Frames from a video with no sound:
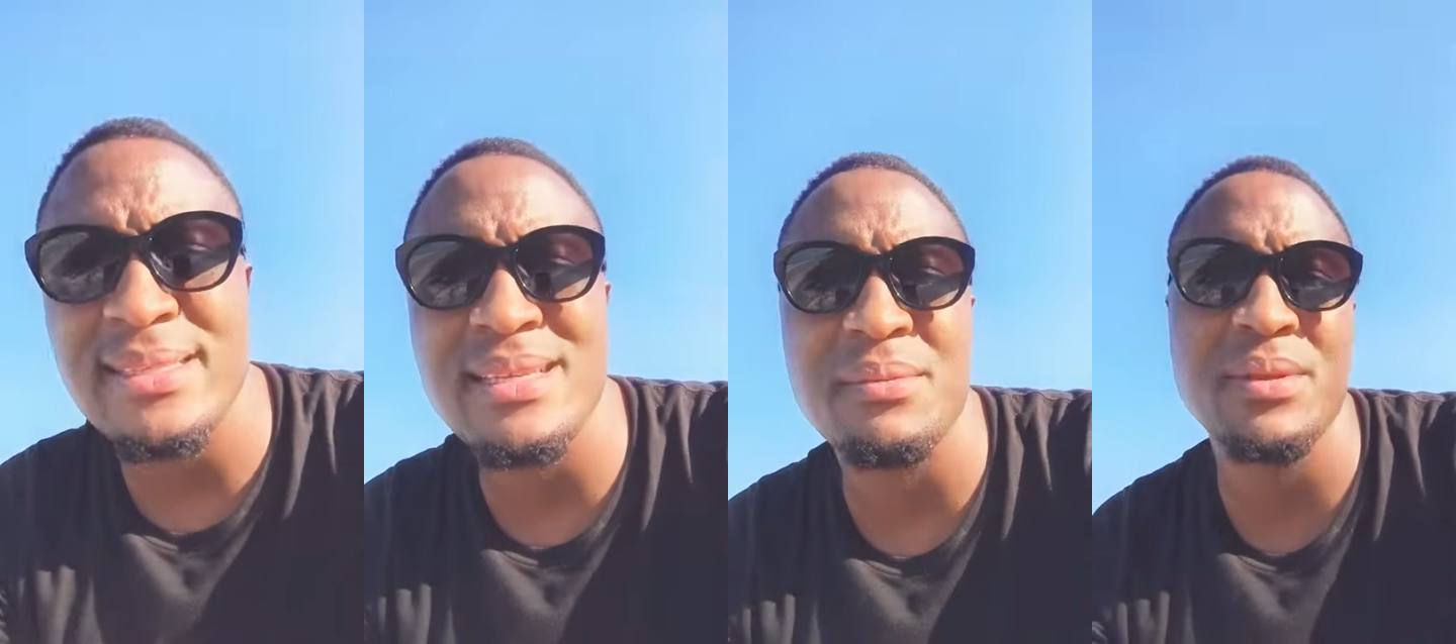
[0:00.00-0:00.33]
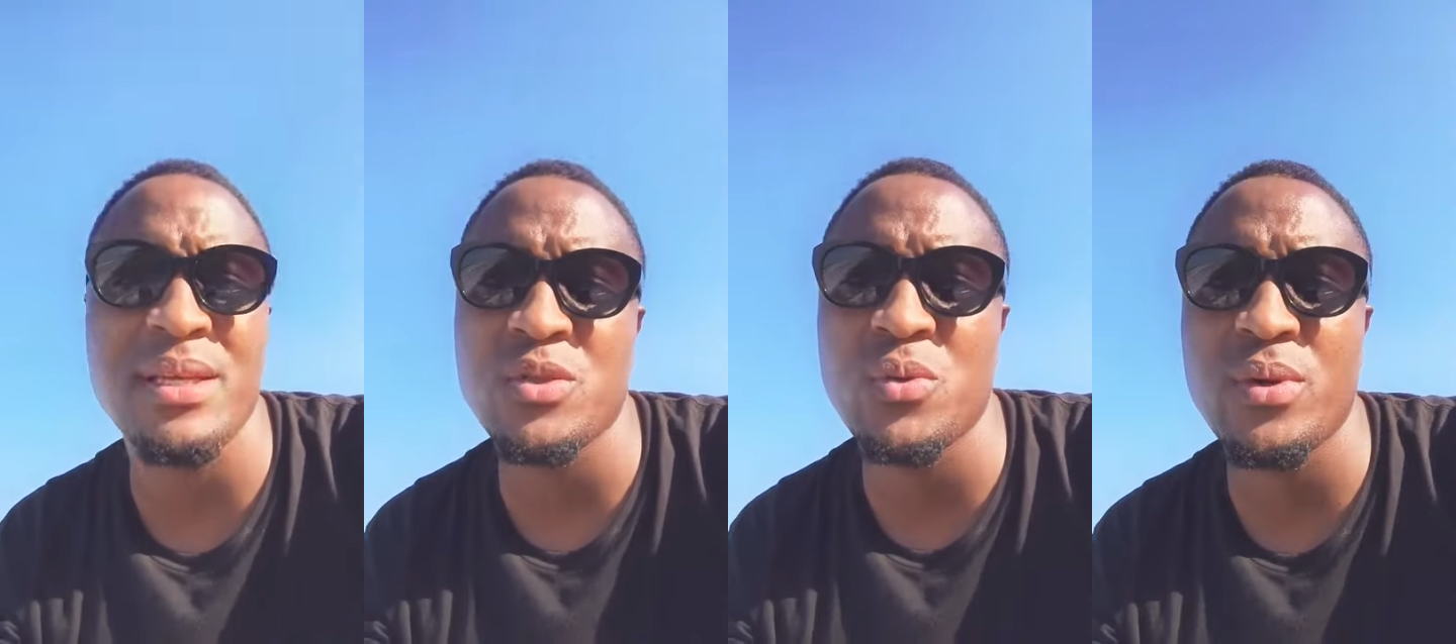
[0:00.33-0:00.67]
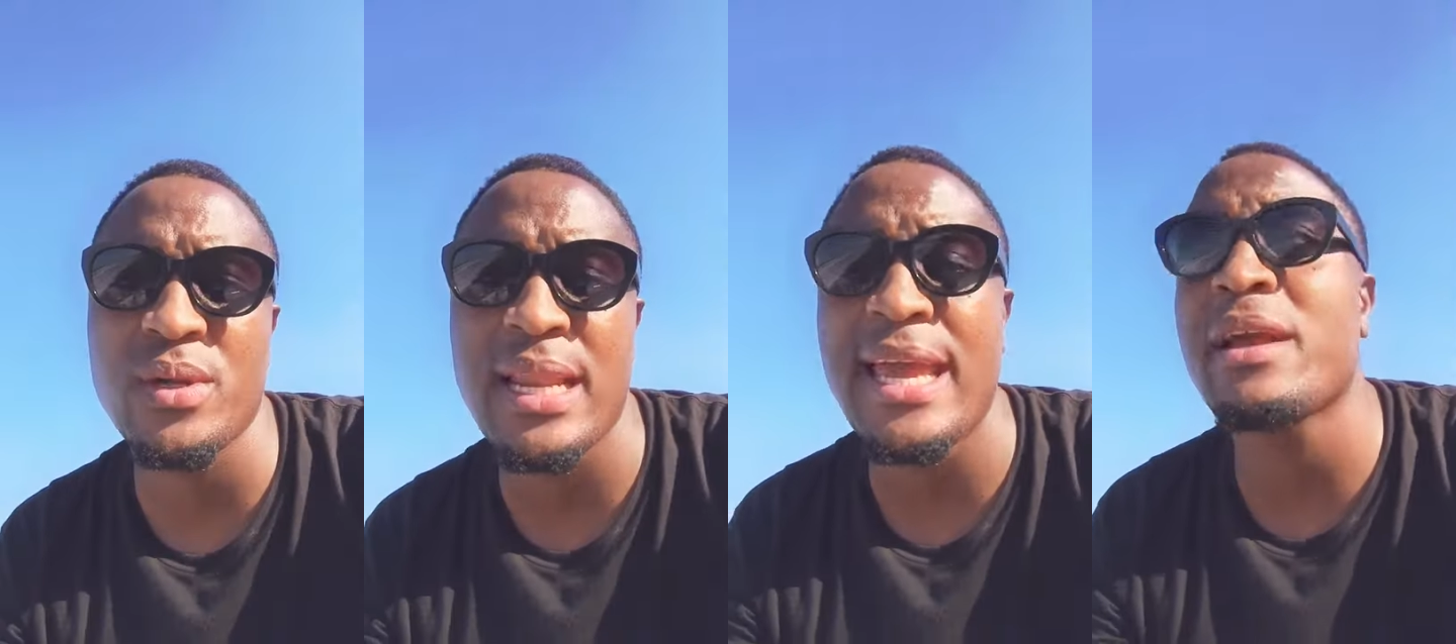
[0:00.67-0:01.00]
some things you
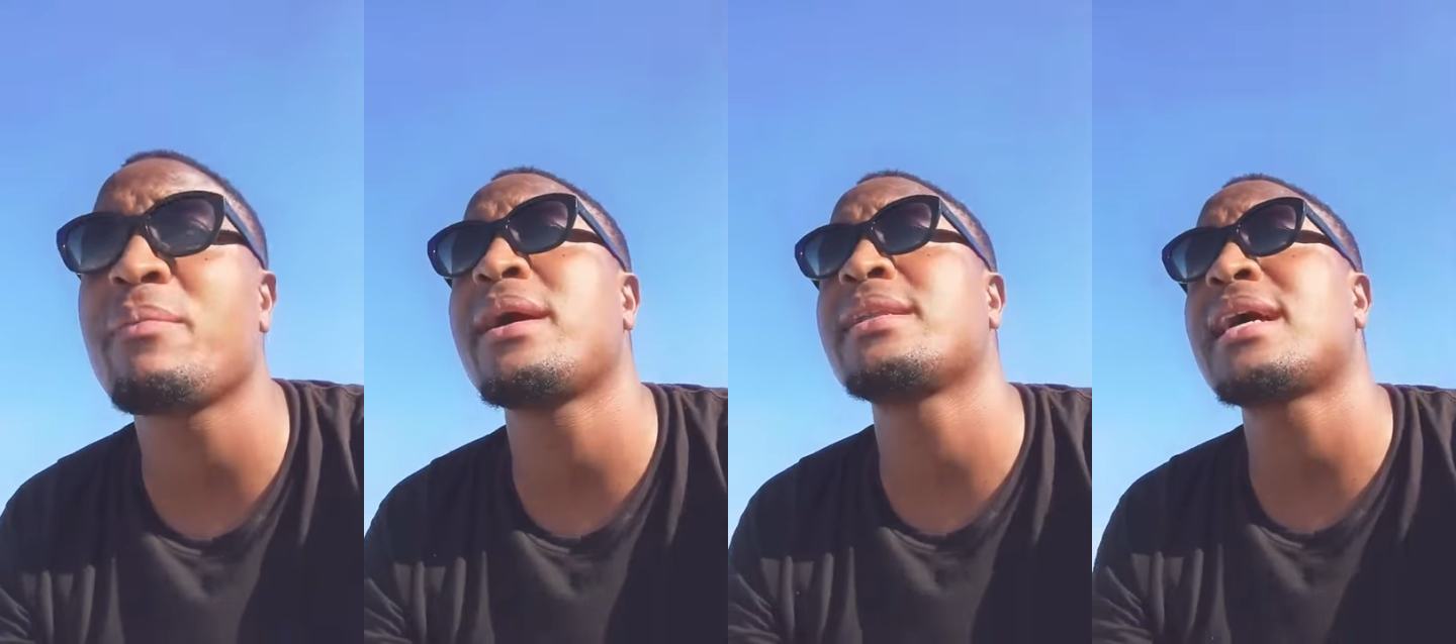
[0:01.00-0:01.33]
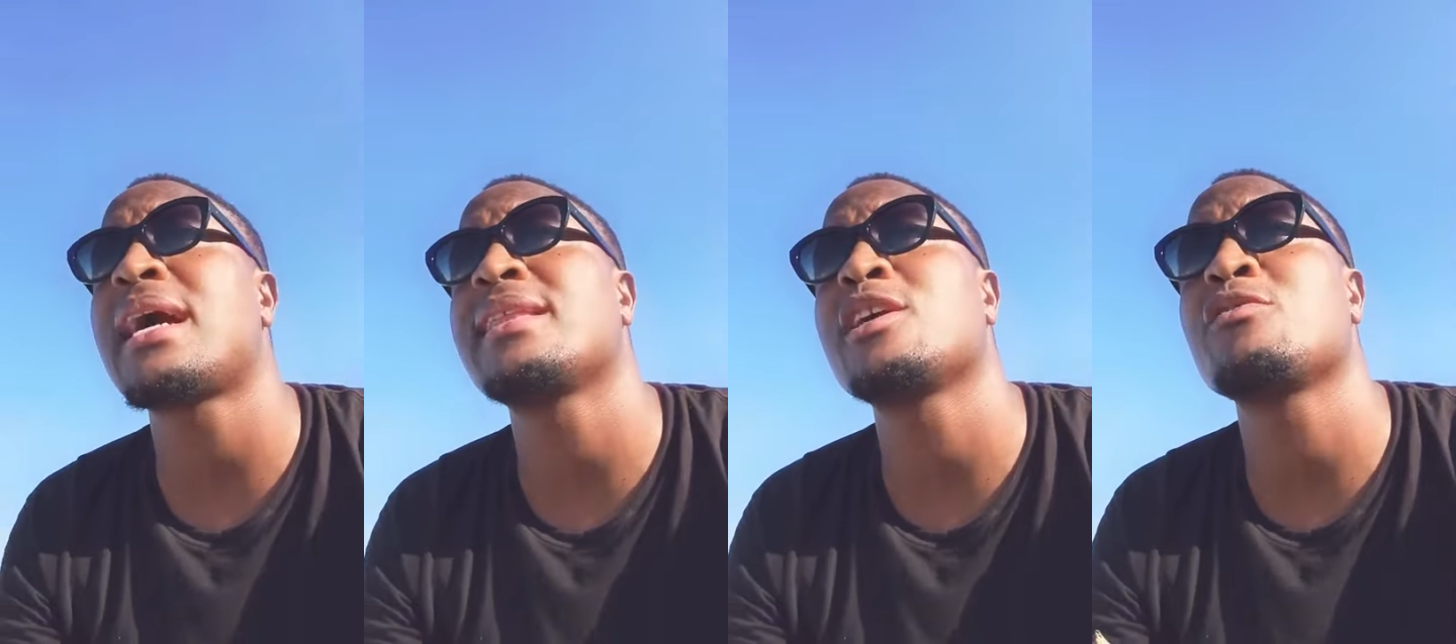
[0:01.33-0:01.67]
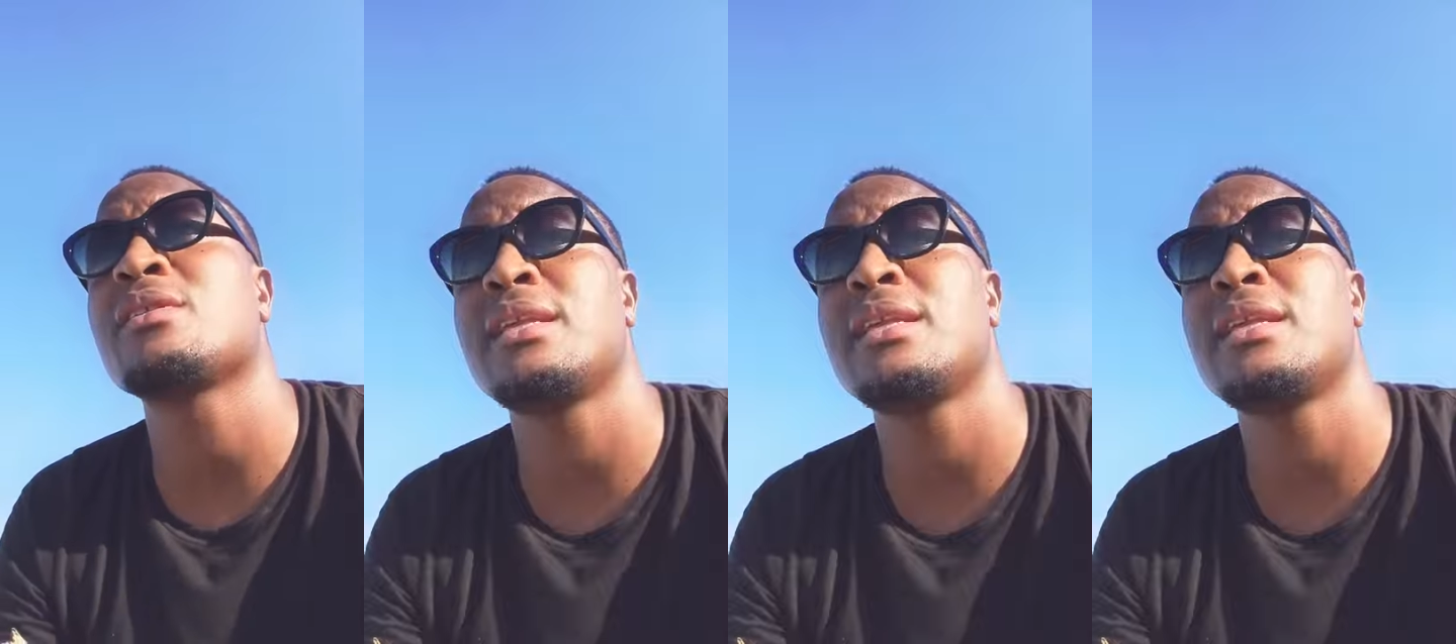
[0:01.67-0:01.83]
won't like, but at the end of the